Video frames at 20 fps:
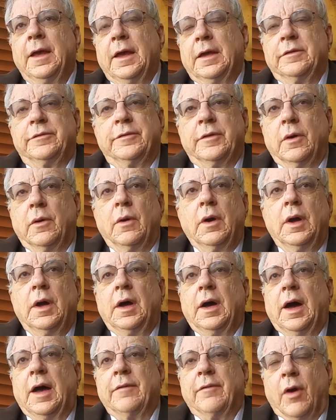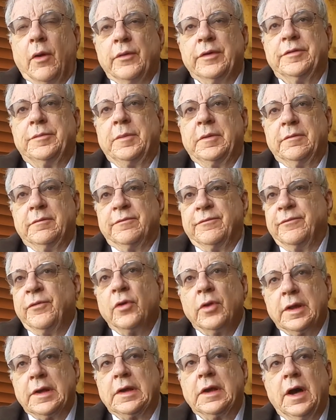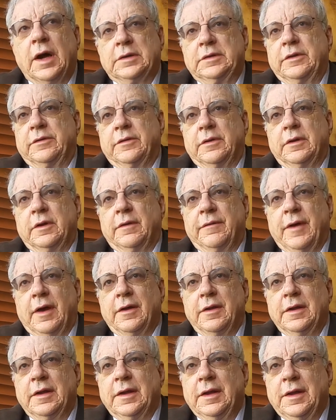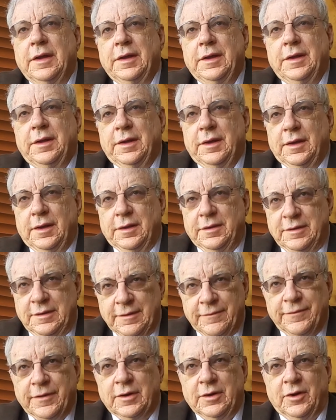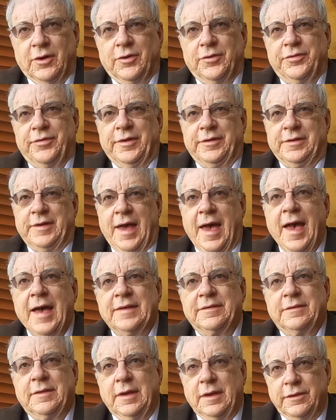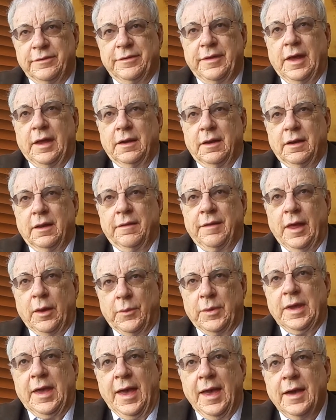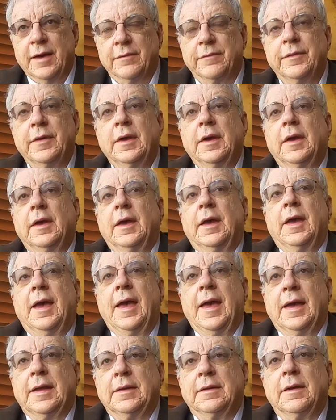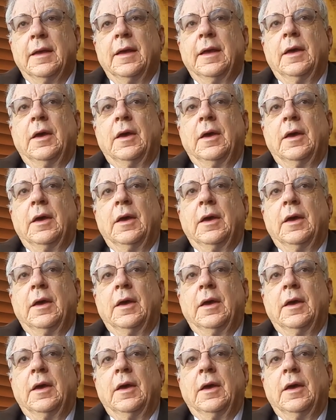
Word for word: And so I've always been fully cognizant of how difficult the task is that, that we have, mm-hmm. and